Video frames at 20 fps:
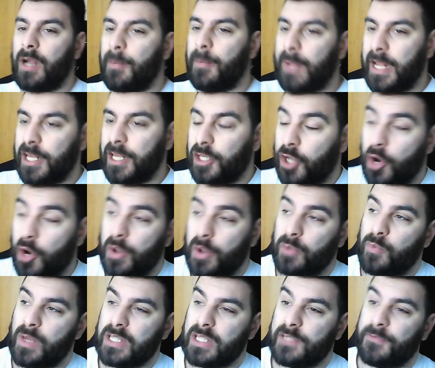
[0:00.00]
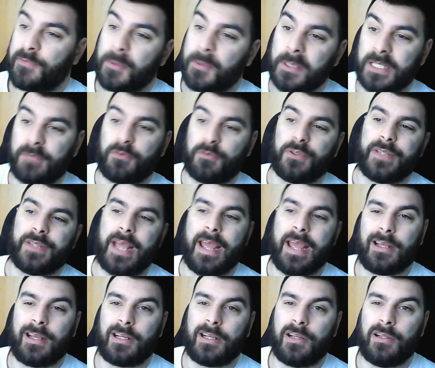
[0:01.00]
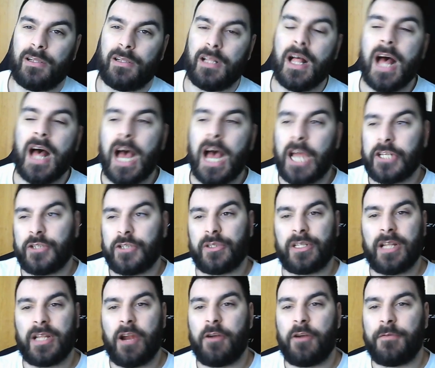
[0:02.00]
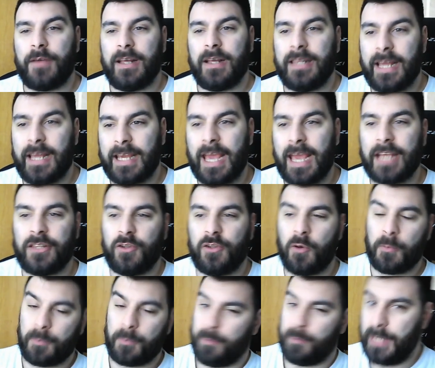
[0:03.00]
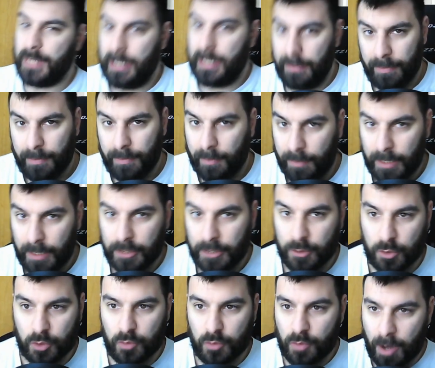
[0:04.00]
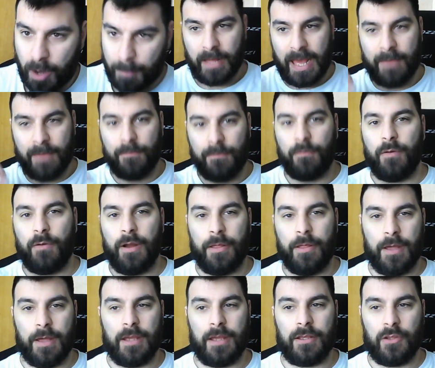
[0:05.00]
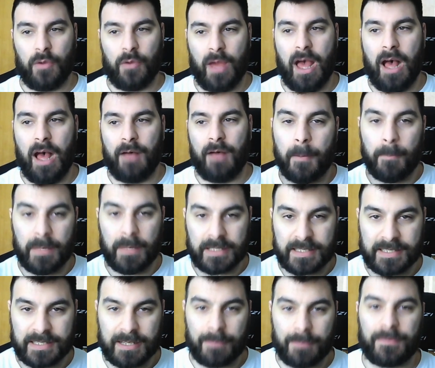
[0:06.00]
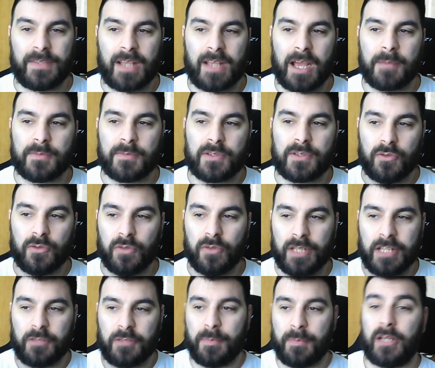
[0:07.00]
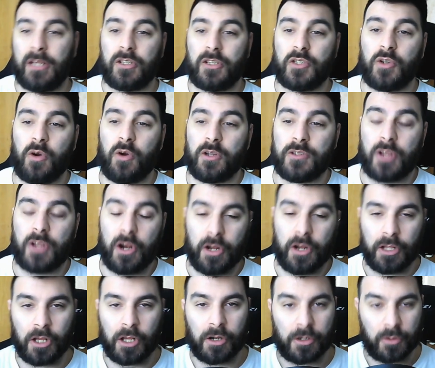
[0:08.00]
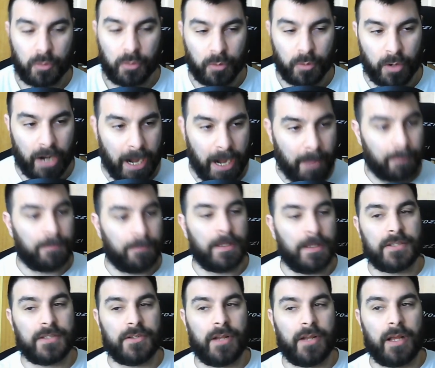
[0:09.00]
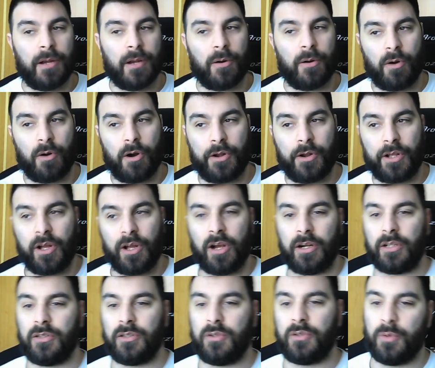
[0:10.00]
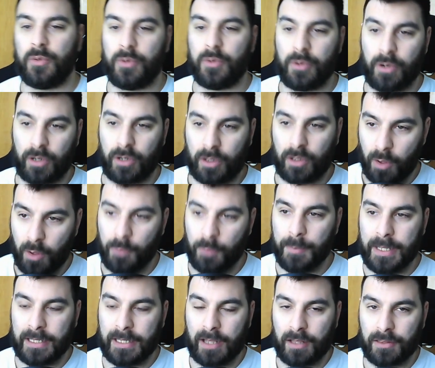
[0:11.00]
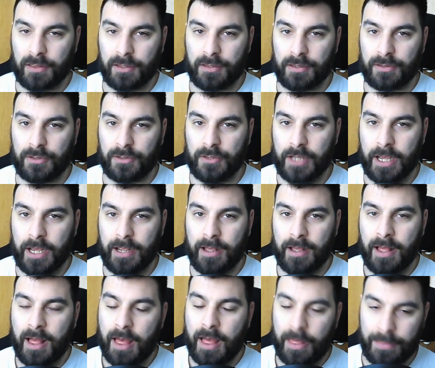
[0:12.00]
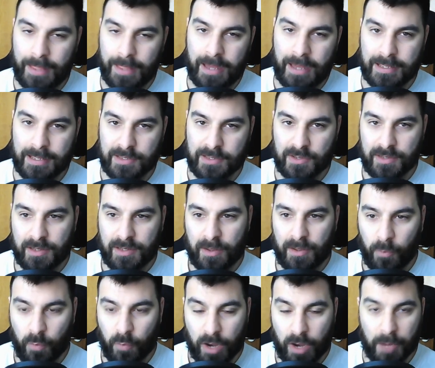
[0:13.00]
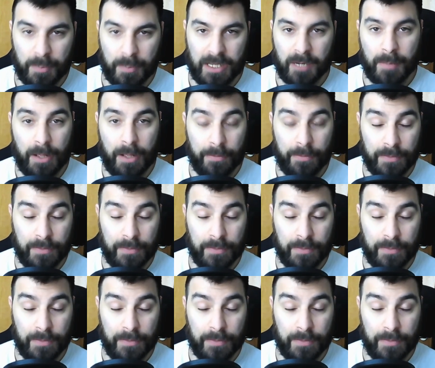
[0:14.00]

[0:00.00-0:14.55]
my current ones from a different angle. I should clarify, like, I don't mean that you should drop everything you have, but sometimes you need to make a choice. Are you going to do your M plus today, or are you going to do your goal making today? And that is what I mean about